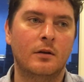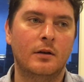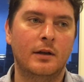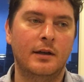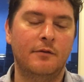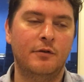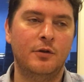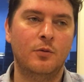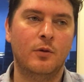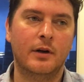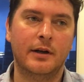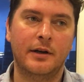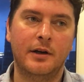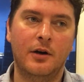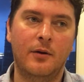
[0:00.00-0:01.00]
If you
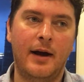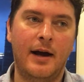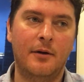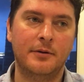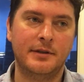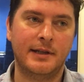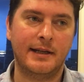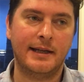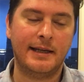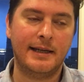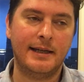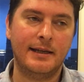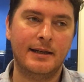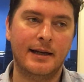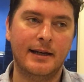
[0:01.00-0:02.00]
want to go out to
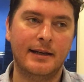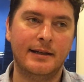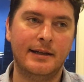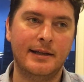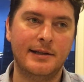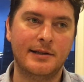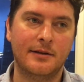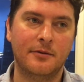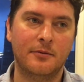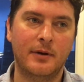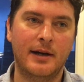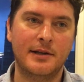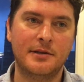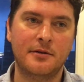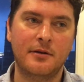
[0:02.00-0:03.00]
eat at a decent
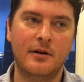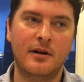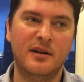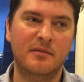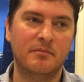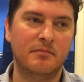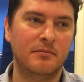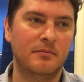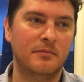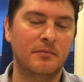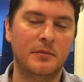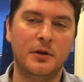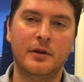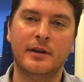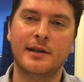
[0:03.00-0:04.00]
restaurant,
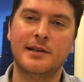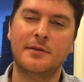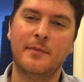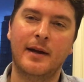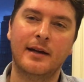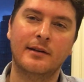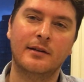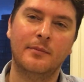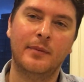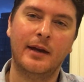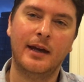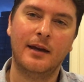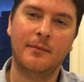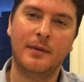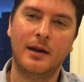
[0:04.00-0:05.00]
you can expect to
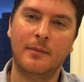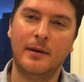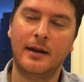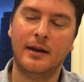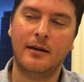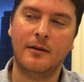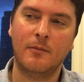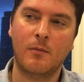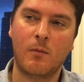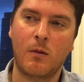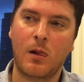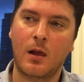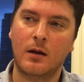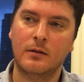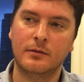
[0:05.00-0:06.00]
pay maybe
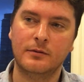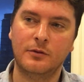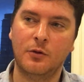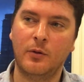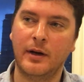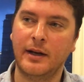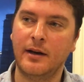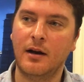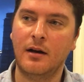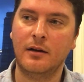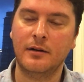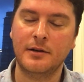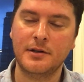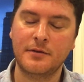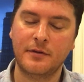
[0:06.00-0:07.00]

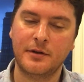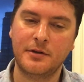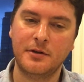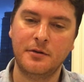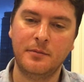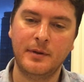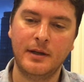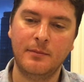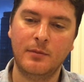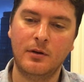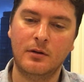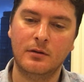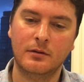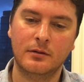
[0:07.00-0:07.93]
$20 for 2 people.